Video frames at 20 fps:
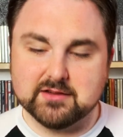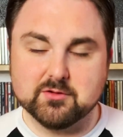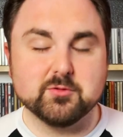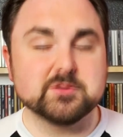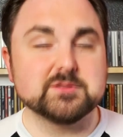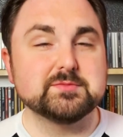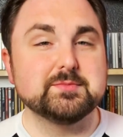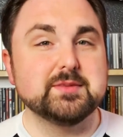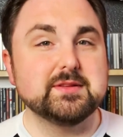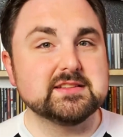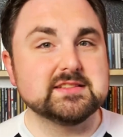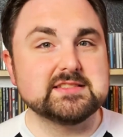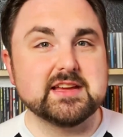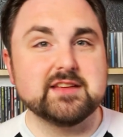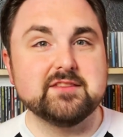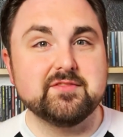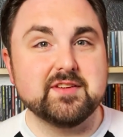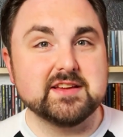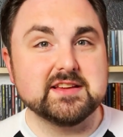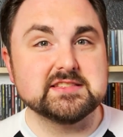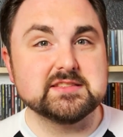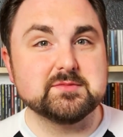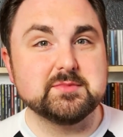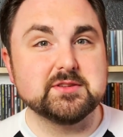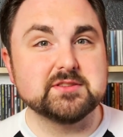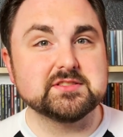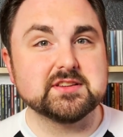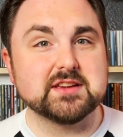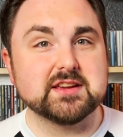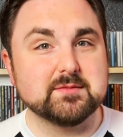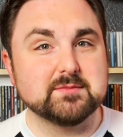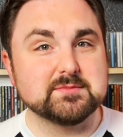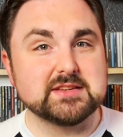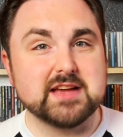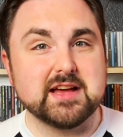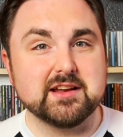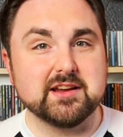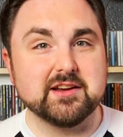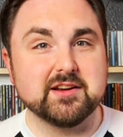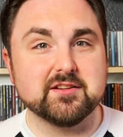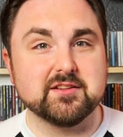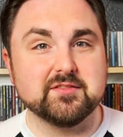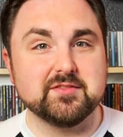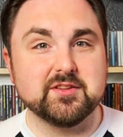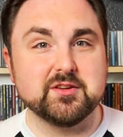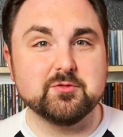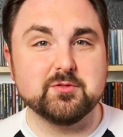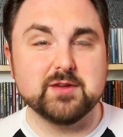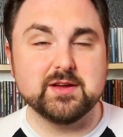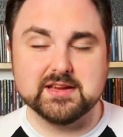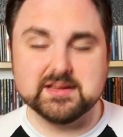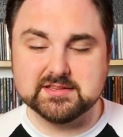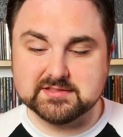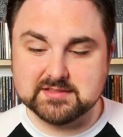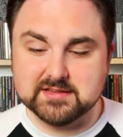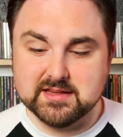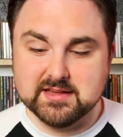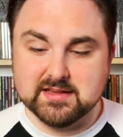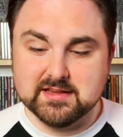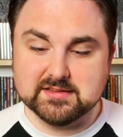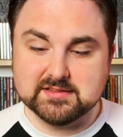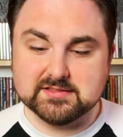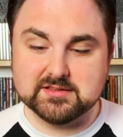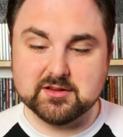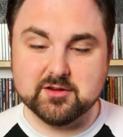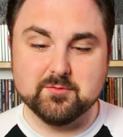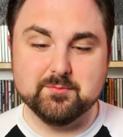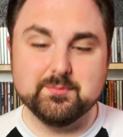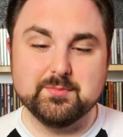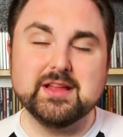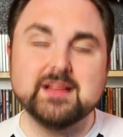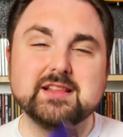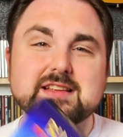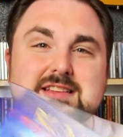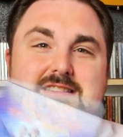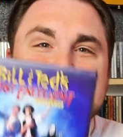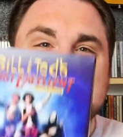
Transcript: of course, Bill and Ted Face the Music comes out here in a few weeks. So Bill and